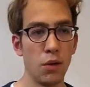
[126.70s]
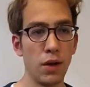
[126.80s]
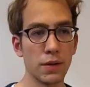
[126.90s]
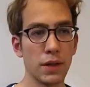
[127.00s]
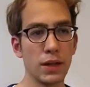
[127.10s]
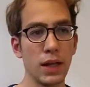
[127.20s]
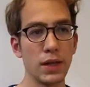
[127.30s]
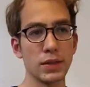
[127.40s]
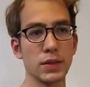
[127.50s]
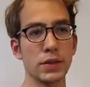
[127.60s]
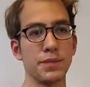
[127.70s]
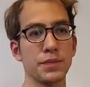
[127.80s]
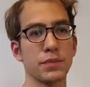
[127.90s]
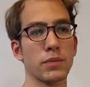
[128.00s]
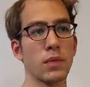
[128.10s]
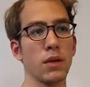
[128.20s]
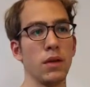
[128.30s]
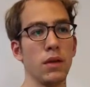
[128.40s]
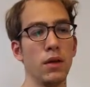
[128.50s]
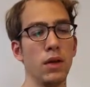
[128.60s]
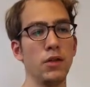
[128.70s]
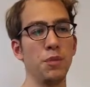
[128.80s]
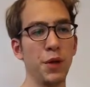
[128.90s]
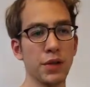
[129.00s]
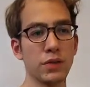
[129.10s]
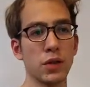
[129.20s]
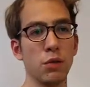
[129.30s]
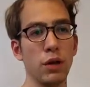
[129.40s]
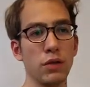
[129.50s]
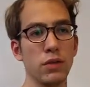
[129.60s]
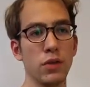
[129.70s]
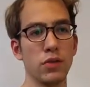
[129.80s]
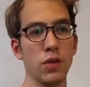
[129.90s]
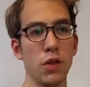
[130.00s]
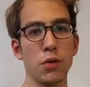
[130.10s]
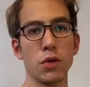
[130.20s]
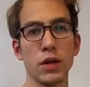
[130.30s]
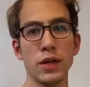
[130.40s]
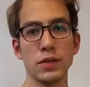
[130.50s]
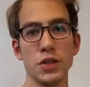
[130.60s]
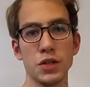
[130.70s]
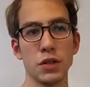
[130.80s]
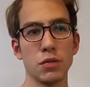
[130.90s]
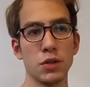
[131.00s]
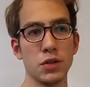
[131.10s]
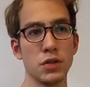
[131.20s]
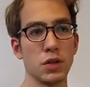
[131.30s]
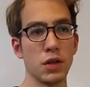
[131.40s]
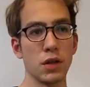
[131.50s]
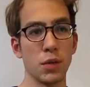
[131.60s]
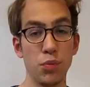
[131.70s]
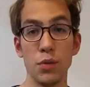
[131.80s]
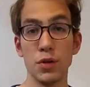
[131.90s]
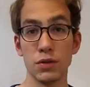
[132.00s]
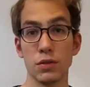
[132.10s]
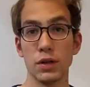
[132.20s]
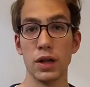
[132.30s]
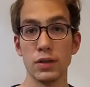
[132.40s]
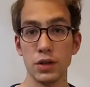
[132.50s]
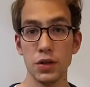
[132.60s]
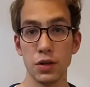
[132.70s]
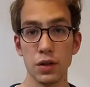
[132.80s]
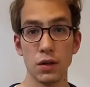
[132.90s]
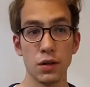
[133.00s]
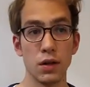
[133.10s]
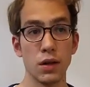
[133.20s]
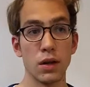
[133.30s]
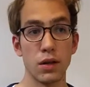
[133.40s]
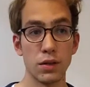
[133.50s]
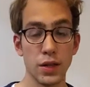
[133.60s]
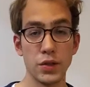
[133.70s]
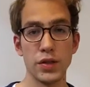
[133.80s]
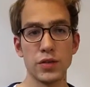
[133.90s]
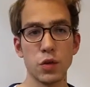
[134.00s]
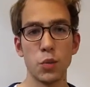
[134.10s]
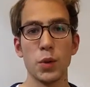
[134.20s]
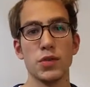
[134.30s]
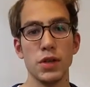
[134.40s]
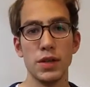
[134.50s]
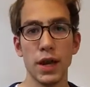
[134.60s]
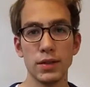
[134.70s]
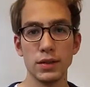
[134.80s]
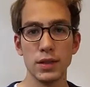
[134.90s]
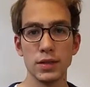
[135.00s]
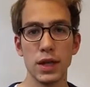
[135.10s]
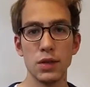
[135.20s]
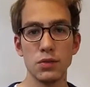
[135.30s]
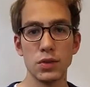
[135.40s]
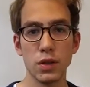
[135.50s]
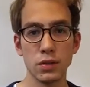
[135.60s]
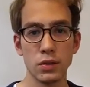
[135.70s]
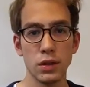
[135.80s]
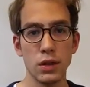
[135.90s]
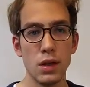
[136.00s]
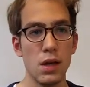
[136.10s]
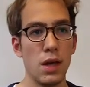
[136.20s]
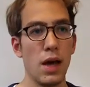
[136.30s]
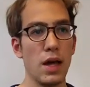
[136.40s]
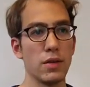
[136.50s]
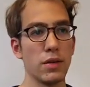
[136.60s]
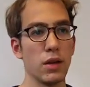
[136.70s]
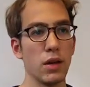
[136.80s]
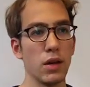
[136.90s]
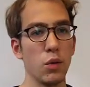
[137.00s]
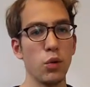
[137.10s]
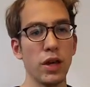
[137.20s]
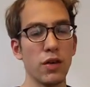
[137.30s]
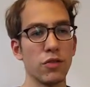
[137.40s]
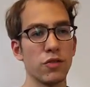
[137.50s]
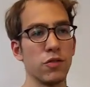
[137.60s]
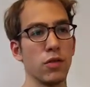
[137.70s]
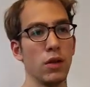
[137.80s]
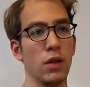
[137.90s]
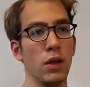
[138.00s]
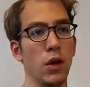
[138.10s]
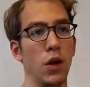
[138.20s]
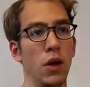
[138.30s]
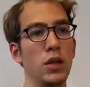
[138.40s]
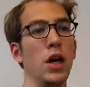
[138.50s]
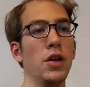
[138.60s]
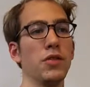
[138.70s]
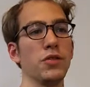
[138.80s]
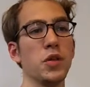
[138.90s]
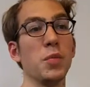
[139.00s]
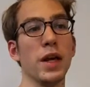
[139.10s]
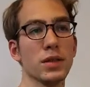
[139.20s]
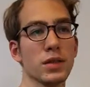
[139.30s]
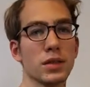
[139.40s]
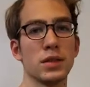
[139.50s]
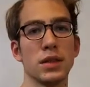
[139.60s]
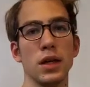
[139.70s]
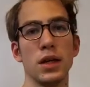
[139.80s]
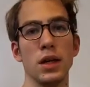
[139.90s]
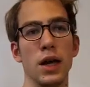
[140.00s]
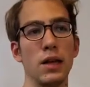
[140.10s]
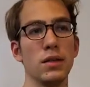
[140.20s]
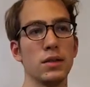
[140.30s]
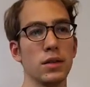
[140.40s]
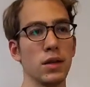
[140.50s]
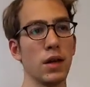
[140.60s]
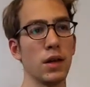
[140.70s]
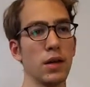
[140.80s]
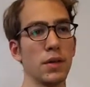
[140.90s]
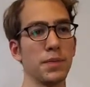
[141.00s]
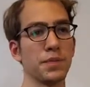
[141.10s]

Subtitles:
Well, CLASSE is built around this other organization, which is a permanent organization called Association pour une Solidarité Syndicale Étudiante. And we have a lot of demands and a